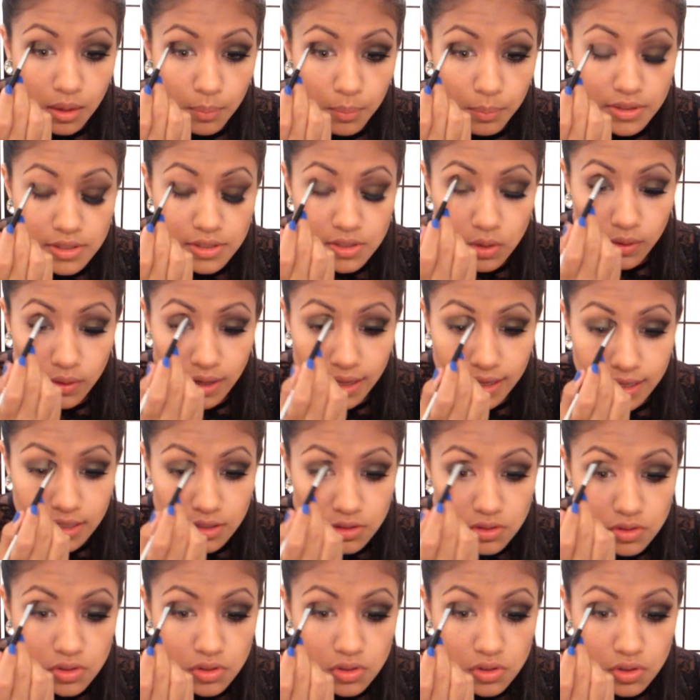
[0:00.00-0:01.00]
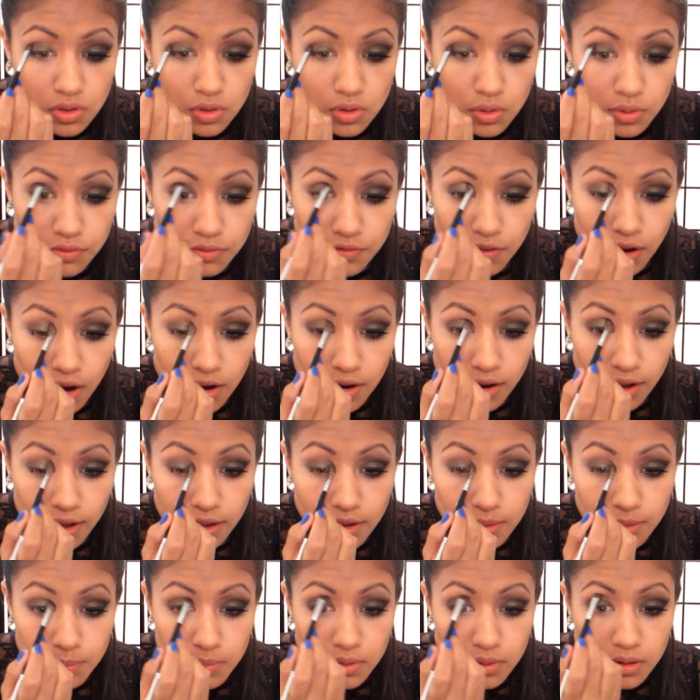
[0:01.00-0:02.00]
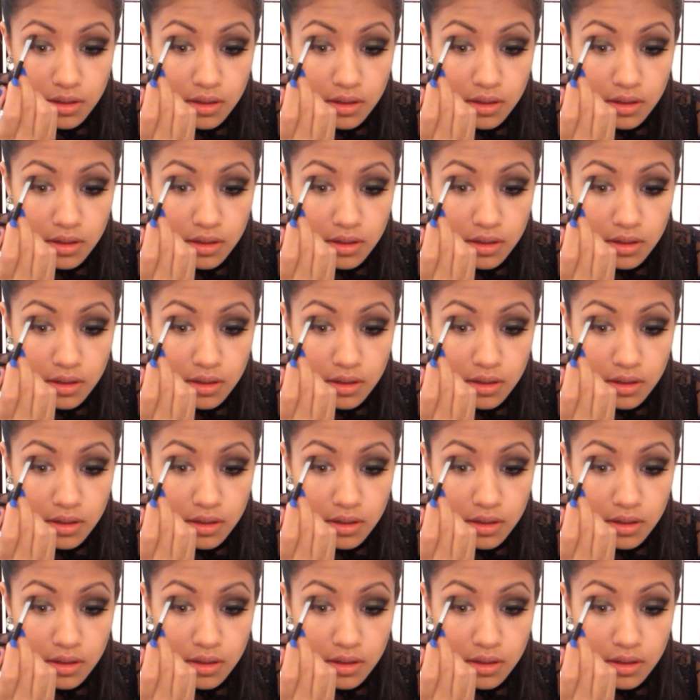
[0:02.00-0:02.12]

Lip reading: but don't get it too far up.